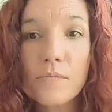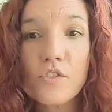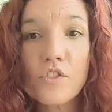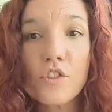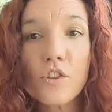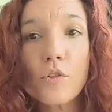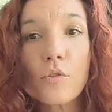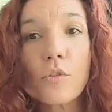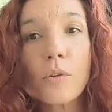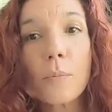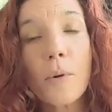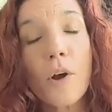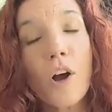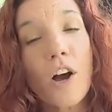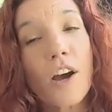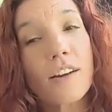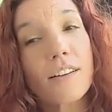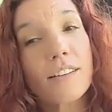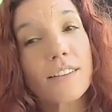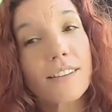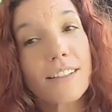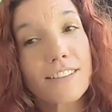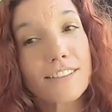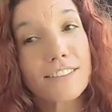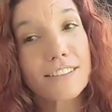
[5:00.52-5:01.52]
So upon
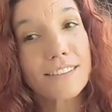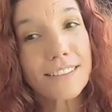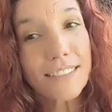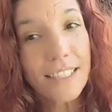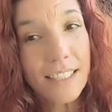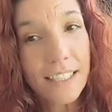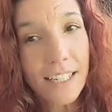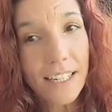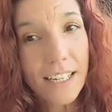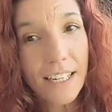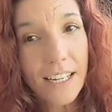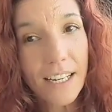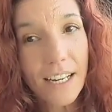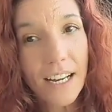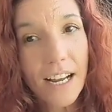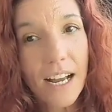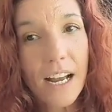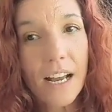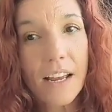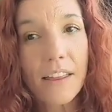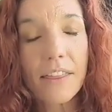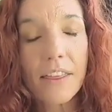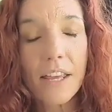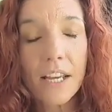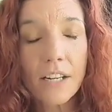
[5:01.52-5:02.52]
a little digging,
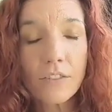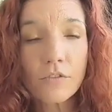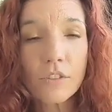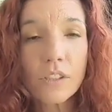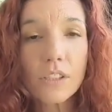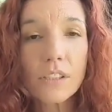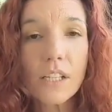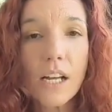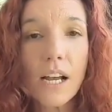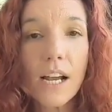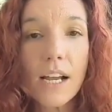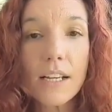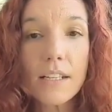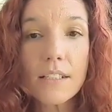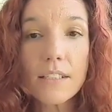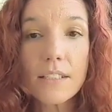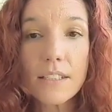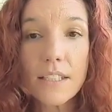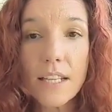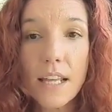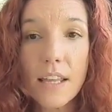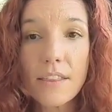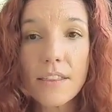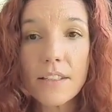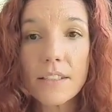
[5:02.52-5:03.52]
I then
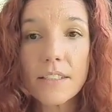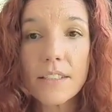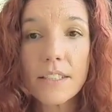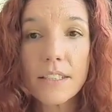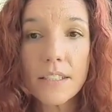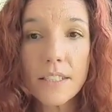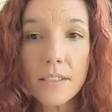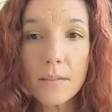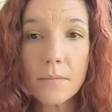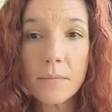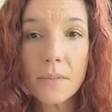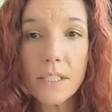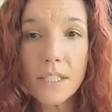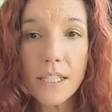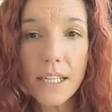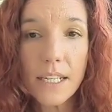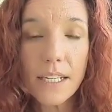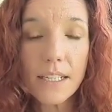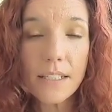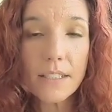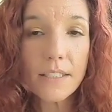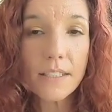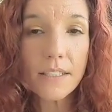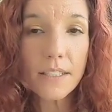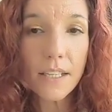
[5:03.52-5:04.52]
realized that the system that they
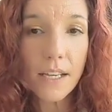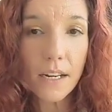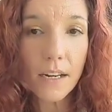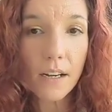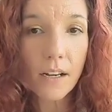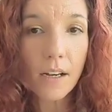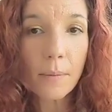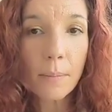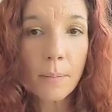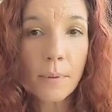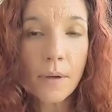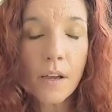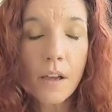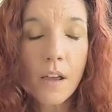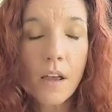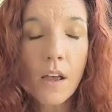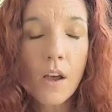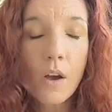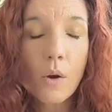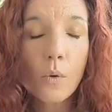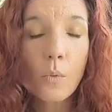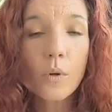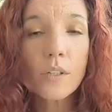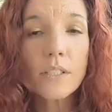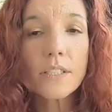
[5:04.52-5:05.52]
had set up
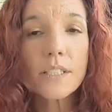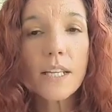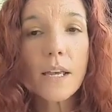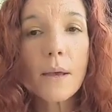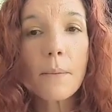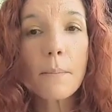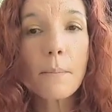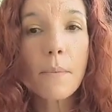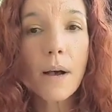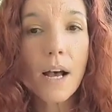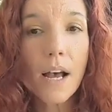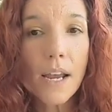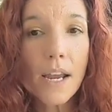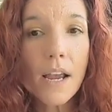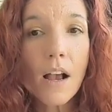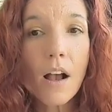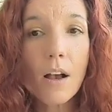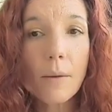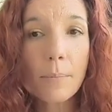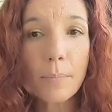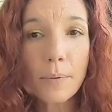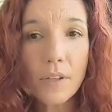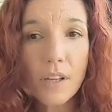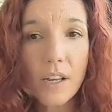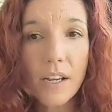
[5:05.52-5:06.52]
was that my
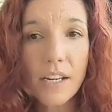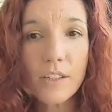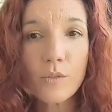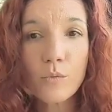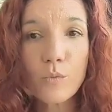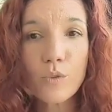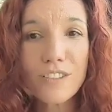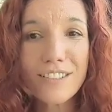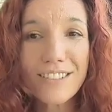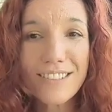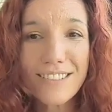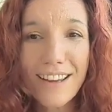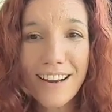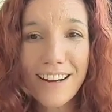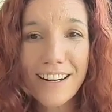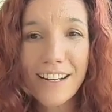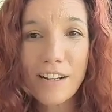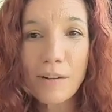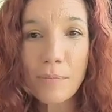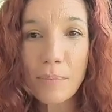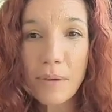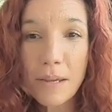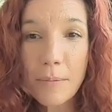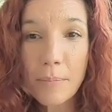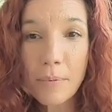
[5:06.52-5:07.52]
upline was
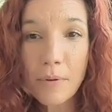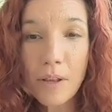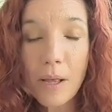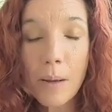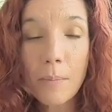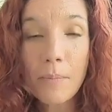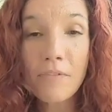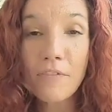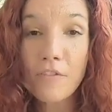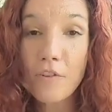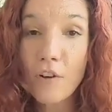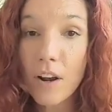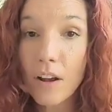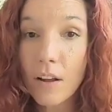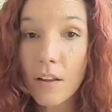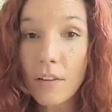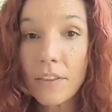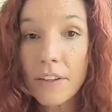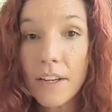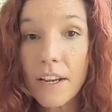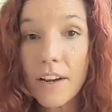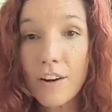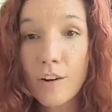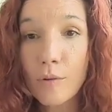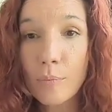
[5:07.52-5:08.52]
signing people up for
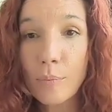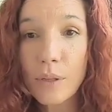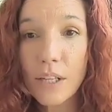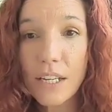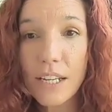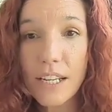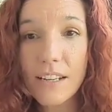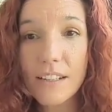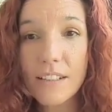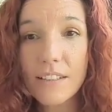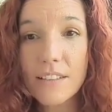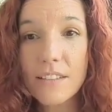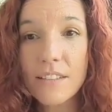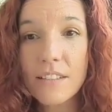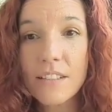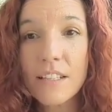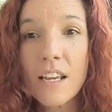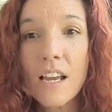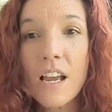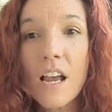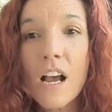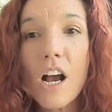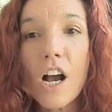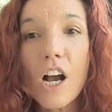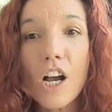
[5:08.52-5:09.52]
healthcare plans
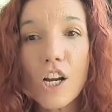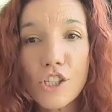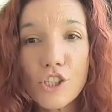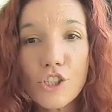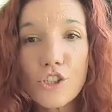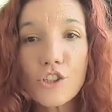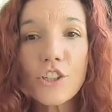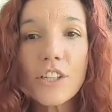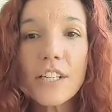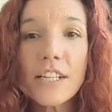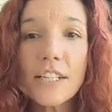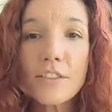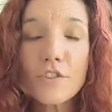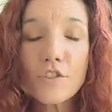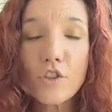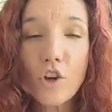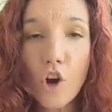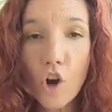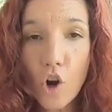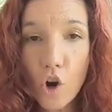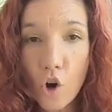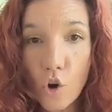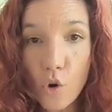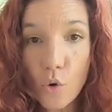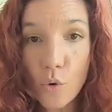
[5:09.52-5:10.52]
under his
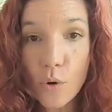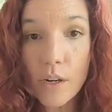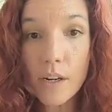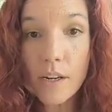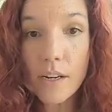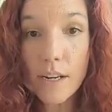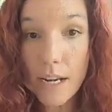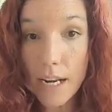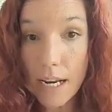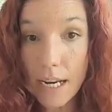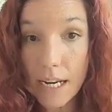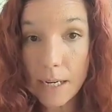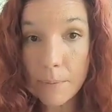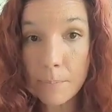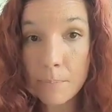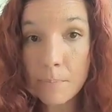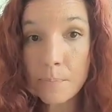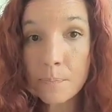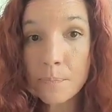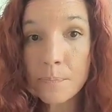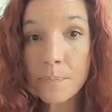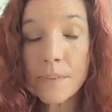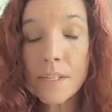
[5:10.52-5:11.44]
own name